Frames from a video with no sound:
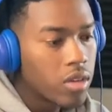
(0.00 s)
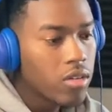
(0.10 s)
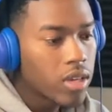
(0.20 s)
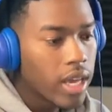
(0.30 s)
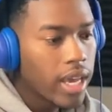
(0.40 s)

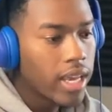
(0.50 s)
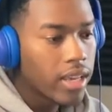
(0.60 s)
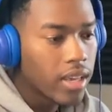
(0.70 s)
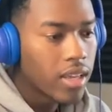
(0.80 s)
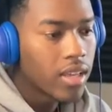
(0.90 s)
Okay.
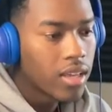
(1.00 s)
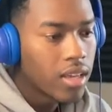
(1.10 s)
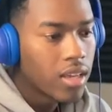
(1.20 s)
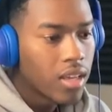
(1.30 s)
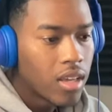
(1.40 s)

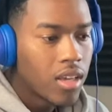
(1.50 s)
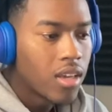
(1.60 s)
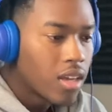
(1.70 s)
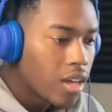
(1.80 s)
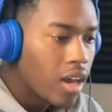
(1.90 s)

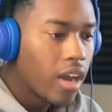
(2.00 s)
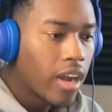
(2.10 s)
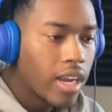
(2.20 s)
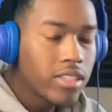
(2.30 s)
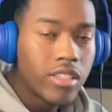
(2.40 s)
All
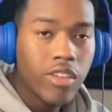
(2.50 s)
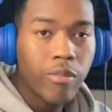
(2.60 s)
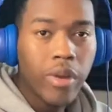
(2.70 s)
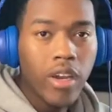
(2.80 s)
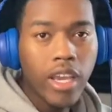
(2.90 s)
right, that's a different
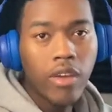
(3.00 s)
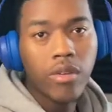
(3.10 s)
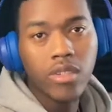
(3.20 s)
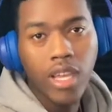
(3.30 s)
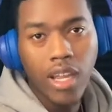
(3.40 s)
ballgame
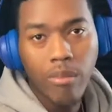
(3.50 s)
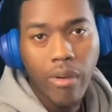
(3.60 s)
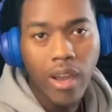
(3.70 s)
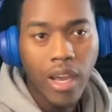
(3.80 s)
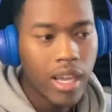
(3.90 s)
once you got
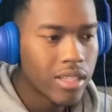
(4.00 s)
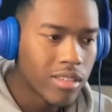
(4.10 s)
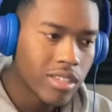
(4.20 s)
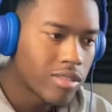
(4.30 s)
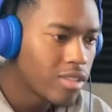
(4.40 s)
LeBron.
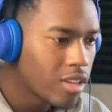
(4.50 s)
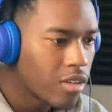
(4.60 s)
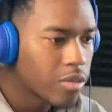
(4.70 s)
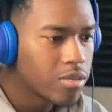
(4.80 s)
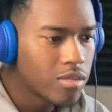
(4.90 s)
Just you
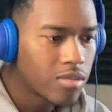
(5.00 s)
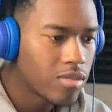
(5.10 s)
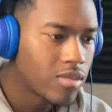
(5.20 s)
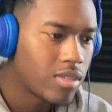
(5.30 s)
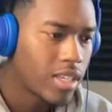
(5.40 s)
know,
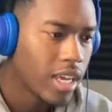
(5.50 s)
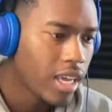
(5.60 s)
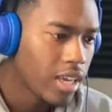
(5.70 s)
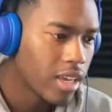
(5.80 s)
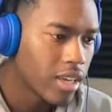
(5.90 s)

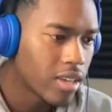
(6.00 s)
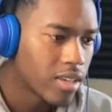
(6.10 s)
damn.